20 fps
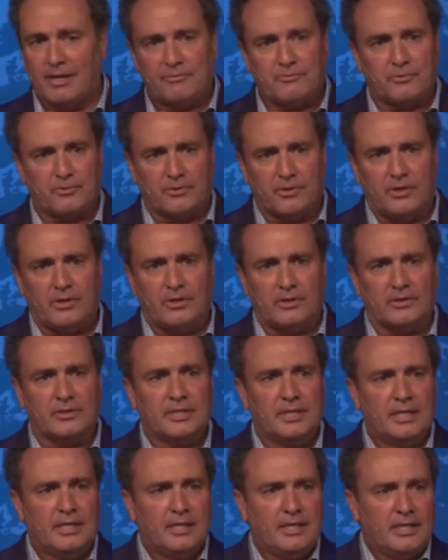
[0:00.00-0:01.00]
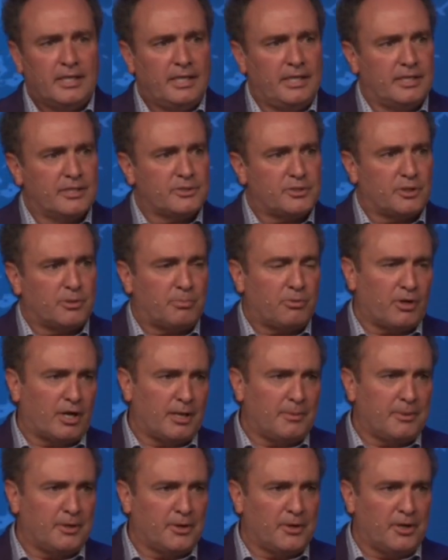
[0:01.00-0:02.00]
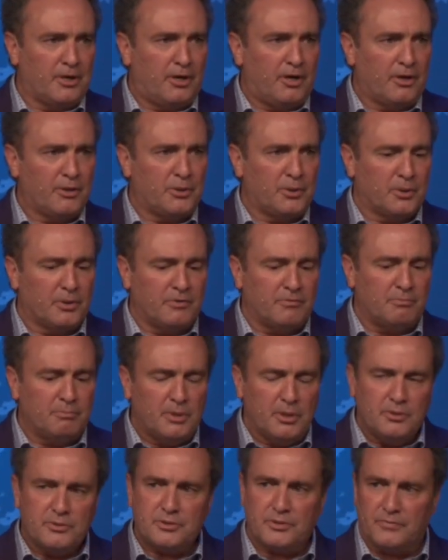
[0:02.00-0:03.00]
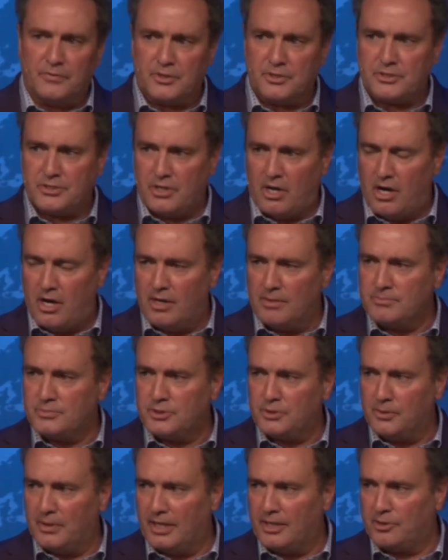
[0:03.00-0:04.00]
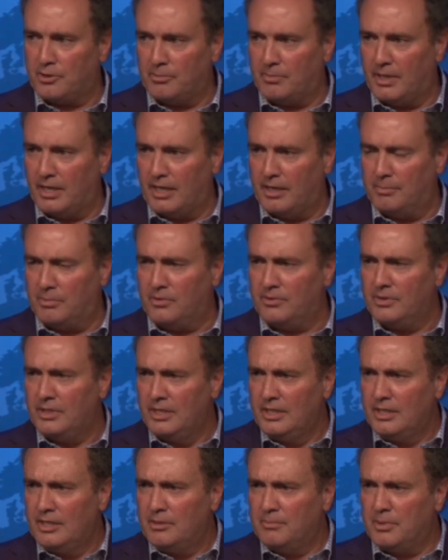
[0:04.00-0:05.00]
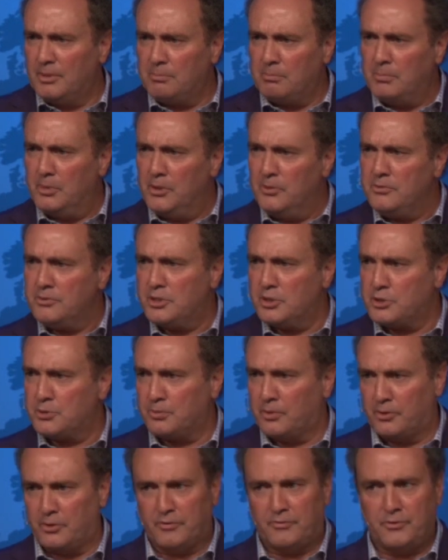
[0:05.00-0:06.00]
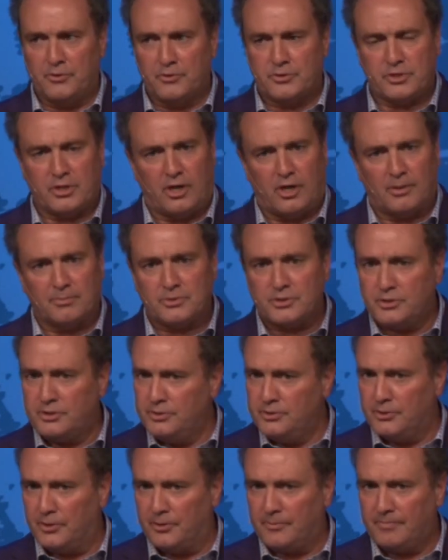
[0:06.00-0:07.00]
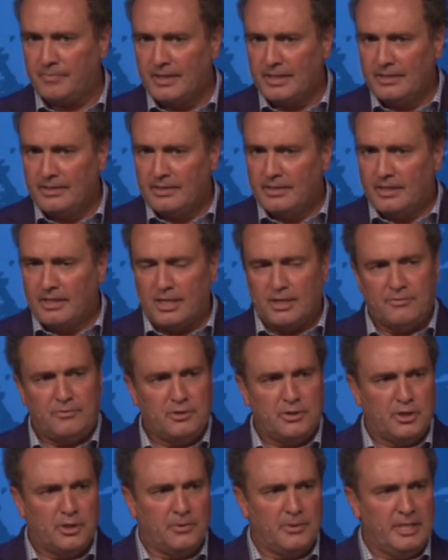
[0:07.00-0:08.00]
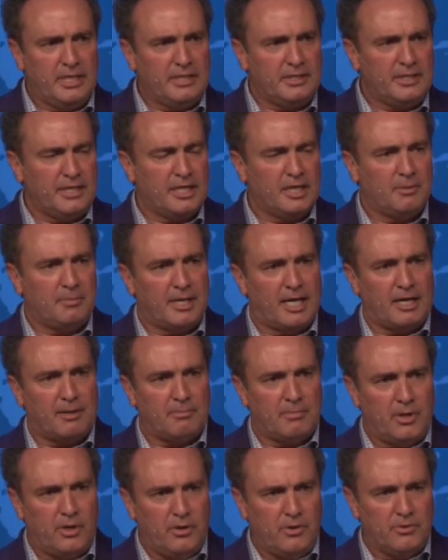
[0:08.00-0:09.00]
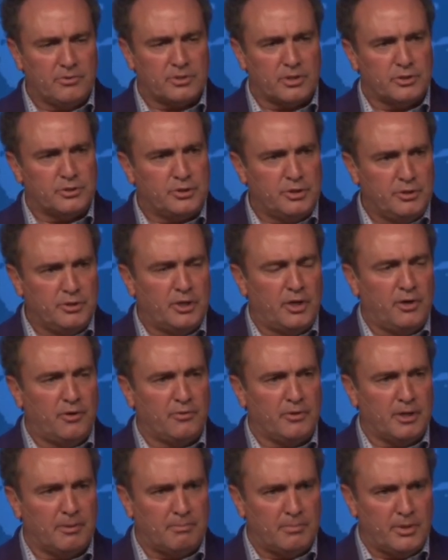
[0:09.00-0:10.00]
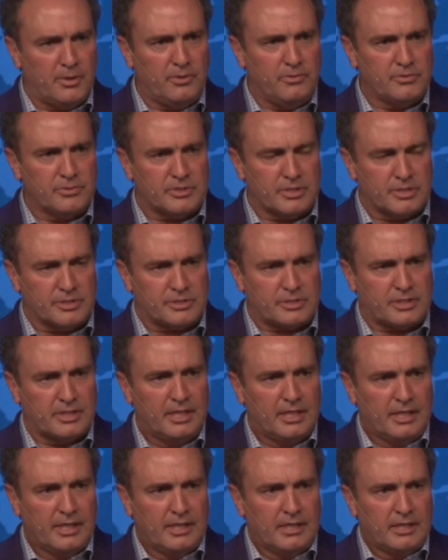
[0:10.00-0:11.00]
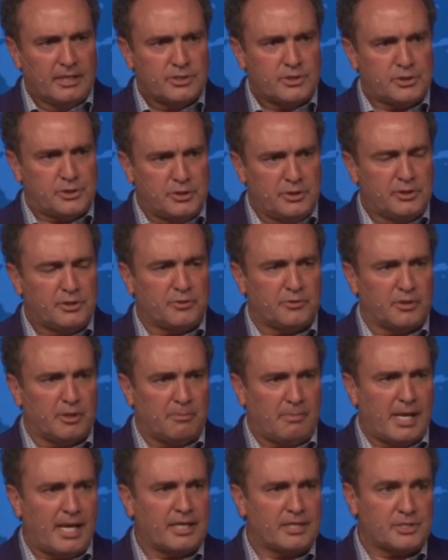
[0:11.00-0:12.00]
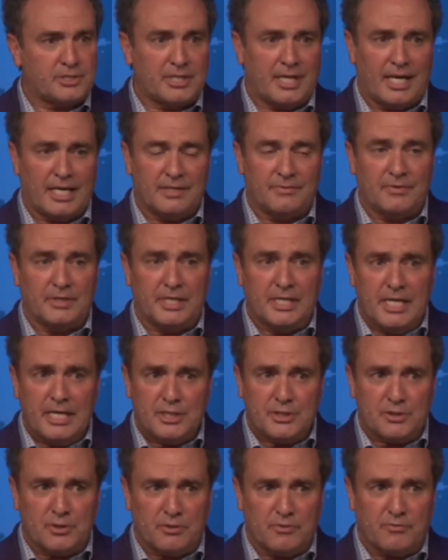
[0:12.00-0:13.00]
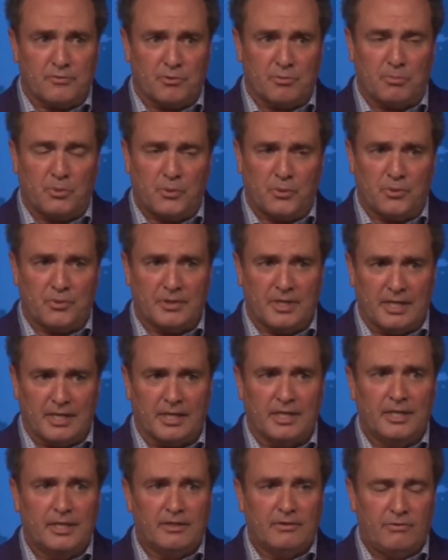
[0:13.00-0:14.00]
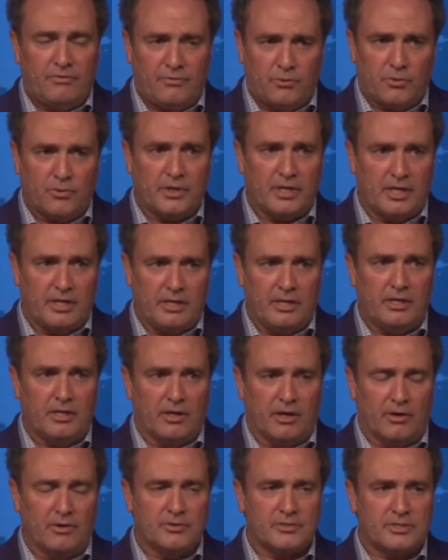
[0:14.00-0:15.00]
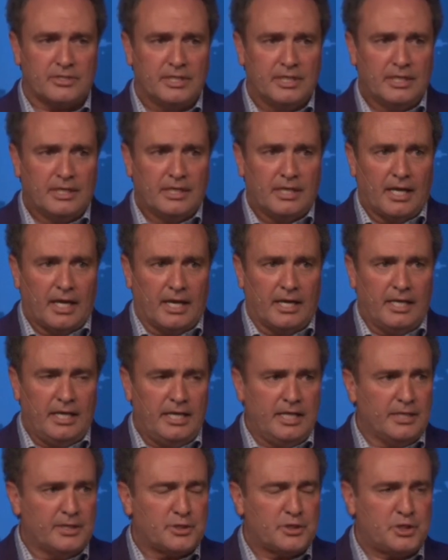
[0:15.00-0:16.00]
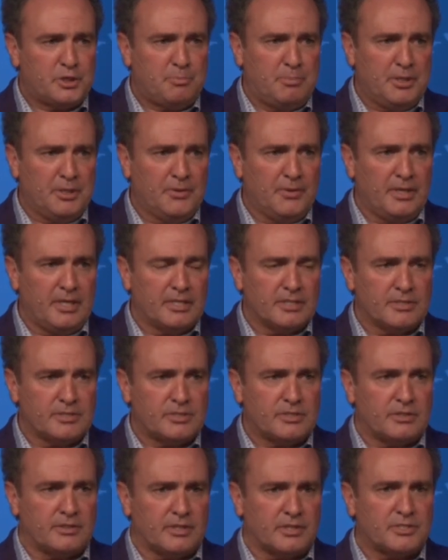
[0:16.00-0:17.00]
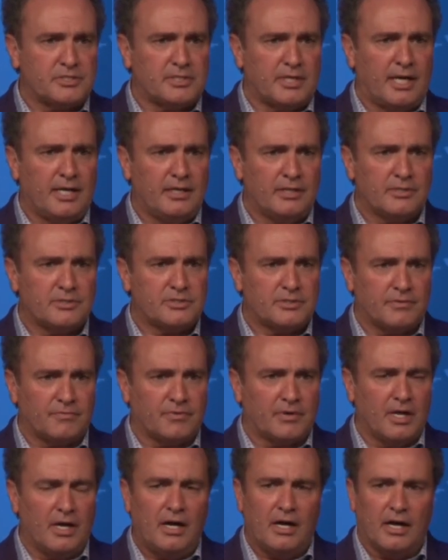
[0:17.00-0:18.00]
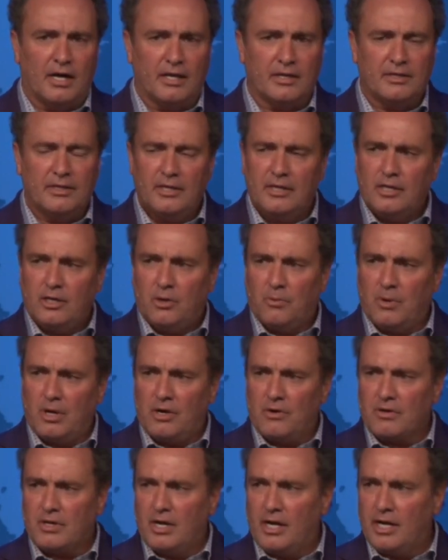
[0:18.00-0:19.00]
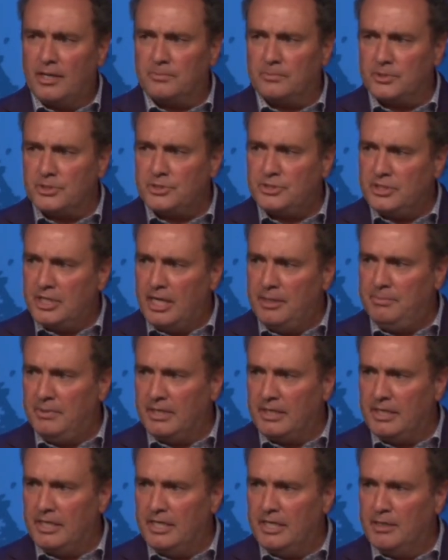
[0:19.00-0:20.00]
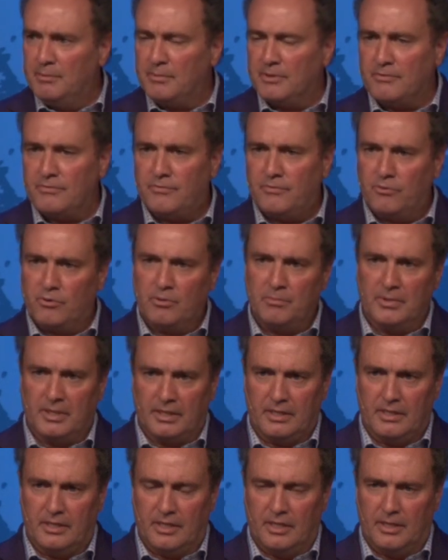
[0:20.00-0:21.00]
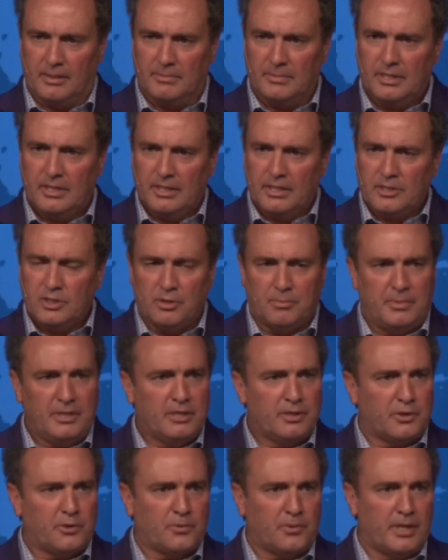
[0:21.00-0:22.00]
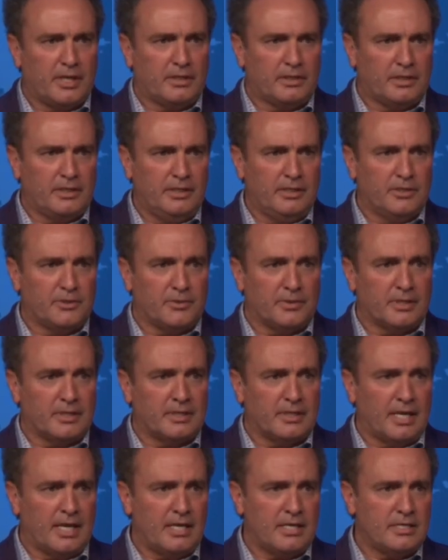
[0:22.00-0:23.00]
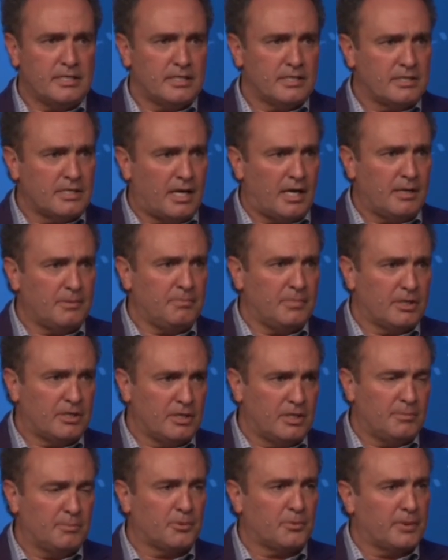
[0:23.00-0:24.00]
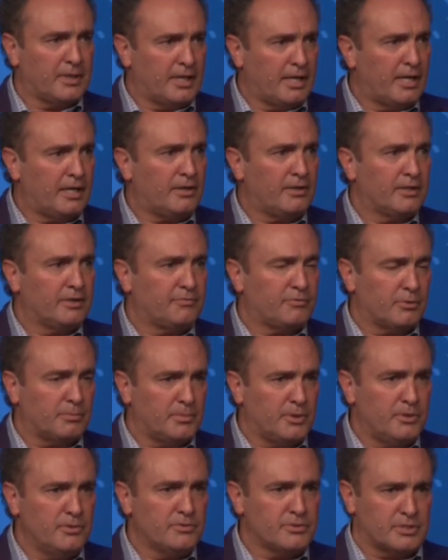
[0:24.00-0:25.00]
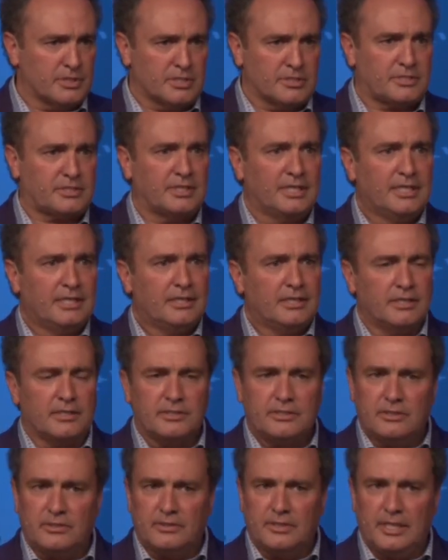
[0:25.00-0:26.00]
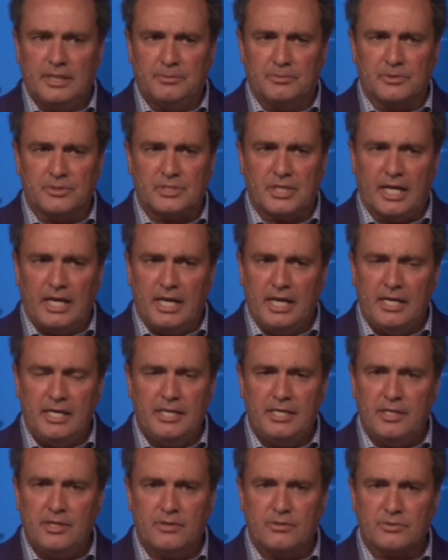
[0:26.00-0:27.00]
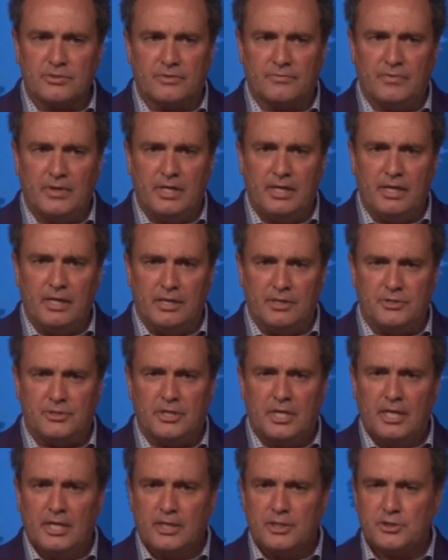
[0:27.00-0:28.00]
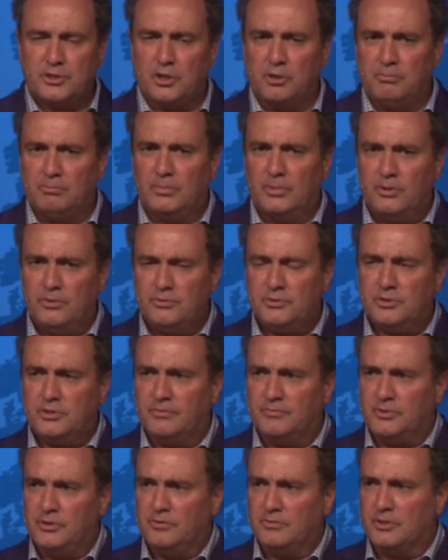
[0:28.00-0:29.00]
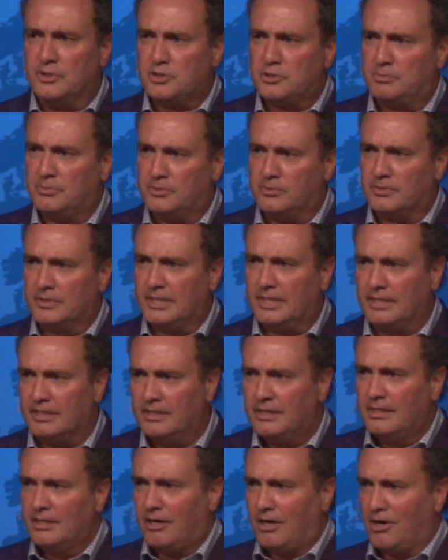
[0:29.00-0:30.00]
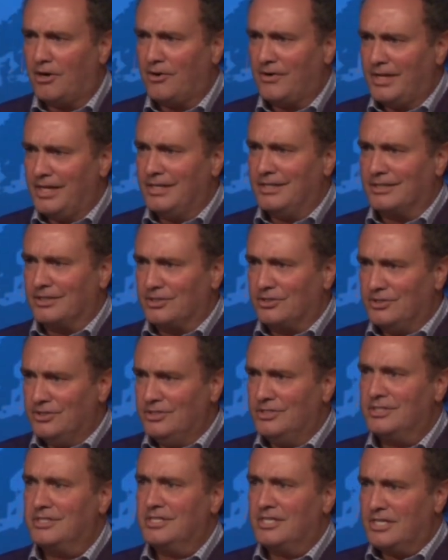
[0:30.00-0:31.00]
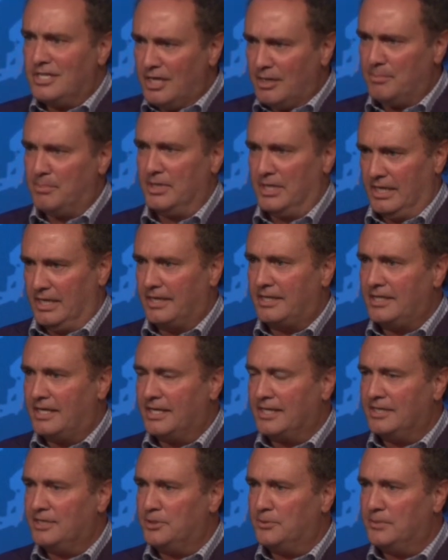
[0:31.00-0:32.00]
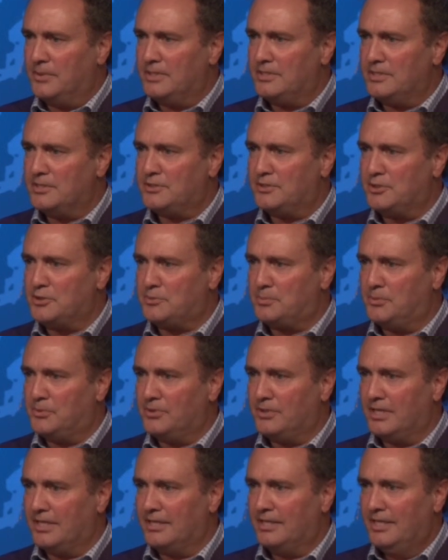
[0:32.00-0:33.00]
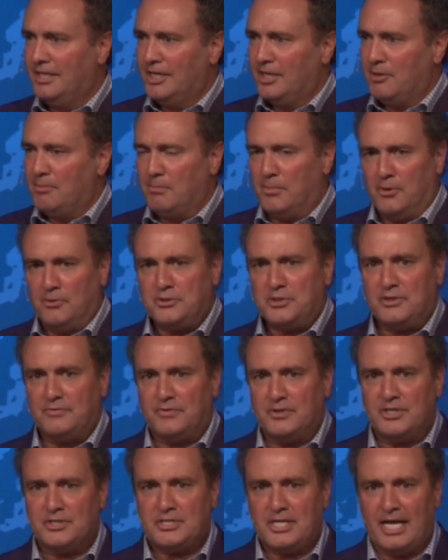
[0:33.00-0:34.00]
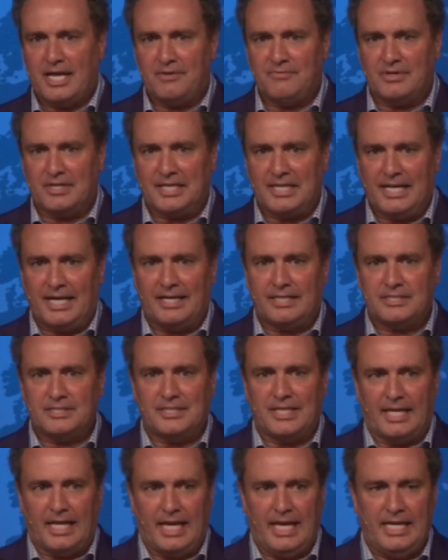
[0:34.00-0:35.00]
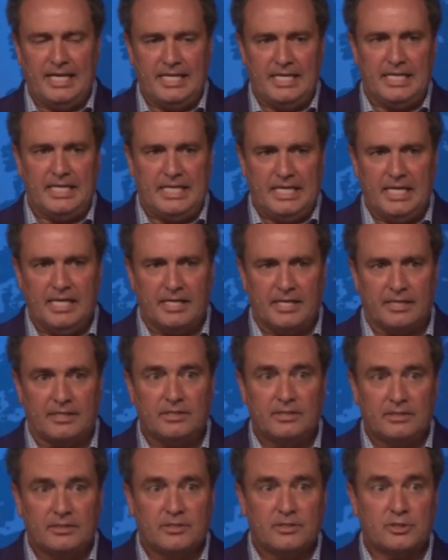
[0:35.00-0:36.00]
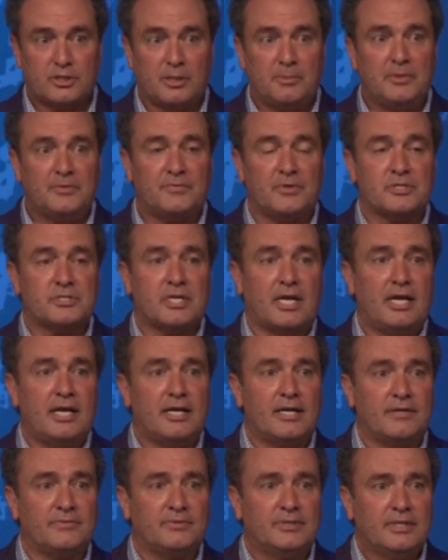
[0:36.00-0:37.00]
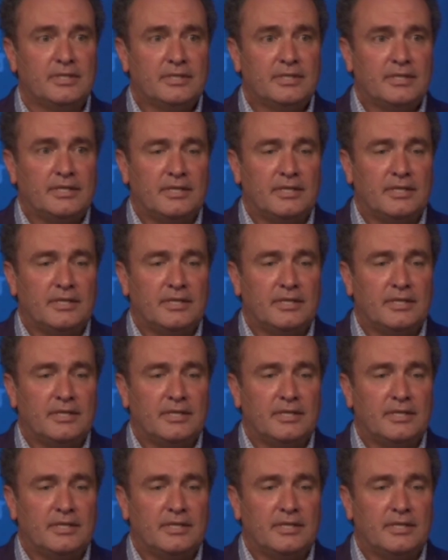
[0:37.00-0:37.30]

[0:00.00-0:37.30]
After all, he is the primary author of most of the psalms throughout the Bible. But Moses wrote a few psalms too. And if you know anything about Moses, you know that Moses stood on the backside of a desert for more than 40 years. And he experienced the silence of God while God was shaping him and forming him to be a great leader. And that did not become a reality for Moses until he was 80 years of age. So most of you this morning are in good company. Can I get a witness this morning? Most of us haven't gotten to 80 yet. Some of us have.